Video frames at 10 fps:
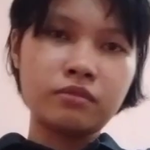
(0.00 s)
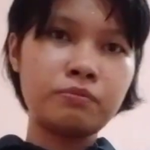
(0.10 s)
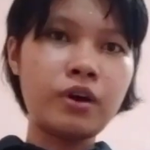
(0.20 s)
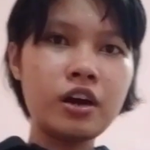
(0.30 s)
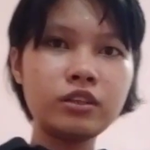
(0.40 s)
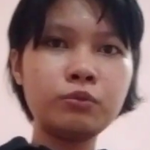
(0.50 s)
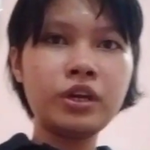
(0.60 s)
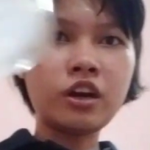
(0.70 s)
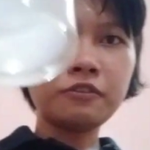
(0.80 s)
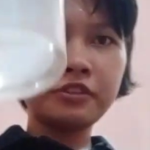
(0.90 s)
But we
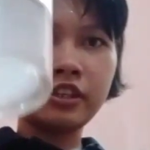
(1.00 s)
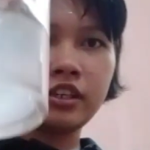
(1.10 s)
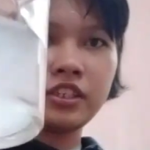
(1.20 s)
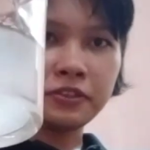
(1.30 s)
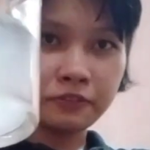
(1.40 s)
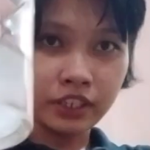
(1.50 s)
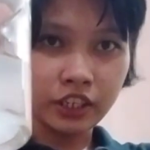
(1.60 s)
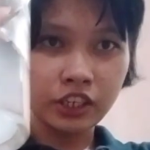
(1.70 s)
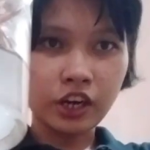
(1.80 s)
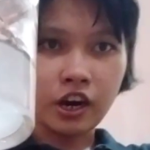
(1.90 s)
have here
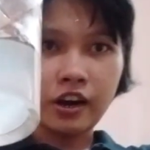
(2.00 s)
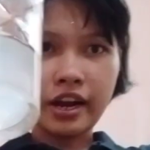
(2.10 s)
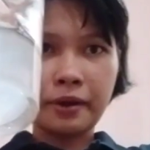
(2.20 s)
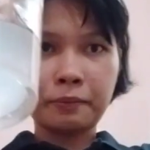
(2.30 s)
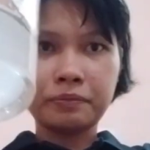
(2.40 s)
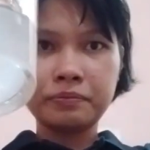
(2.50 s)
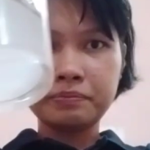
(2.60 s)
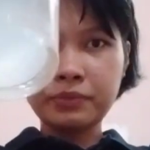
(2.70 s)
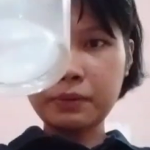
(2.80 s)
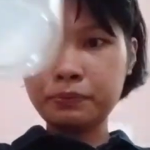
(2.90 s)
vinegar and
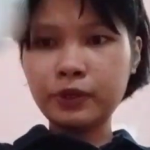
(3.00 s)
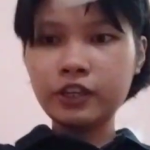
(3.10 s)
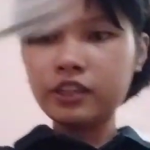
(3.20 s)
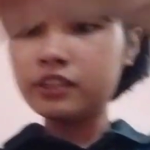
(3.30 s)
pepper.